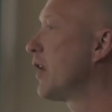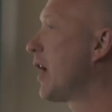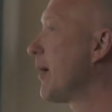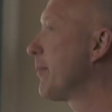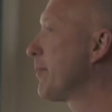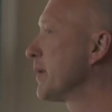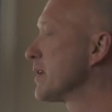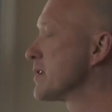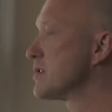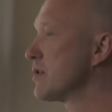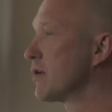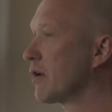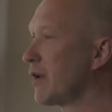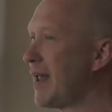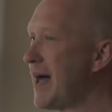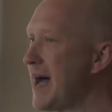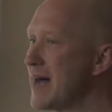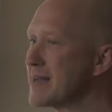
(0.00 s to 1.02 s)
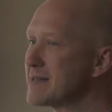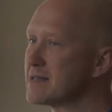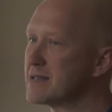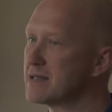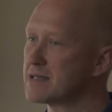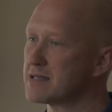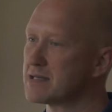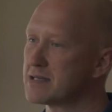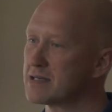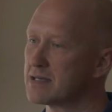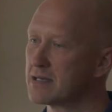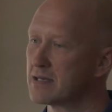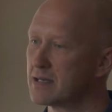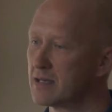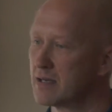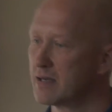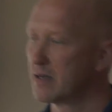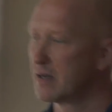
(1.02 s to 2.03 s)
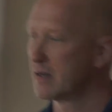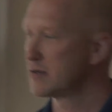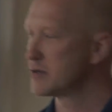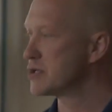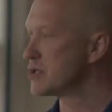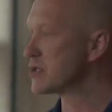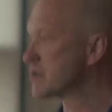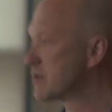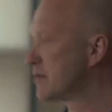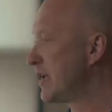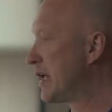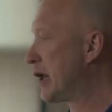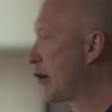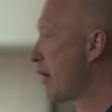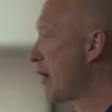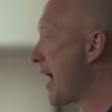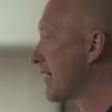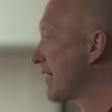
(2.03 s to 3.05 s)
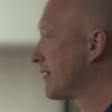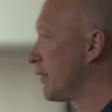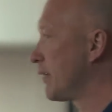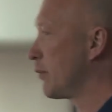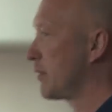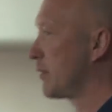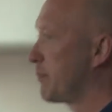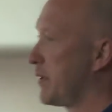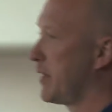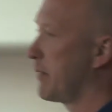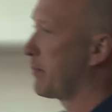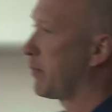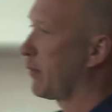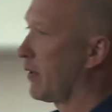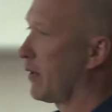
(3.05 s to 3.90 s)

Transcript: topics, your classes, just interacting with people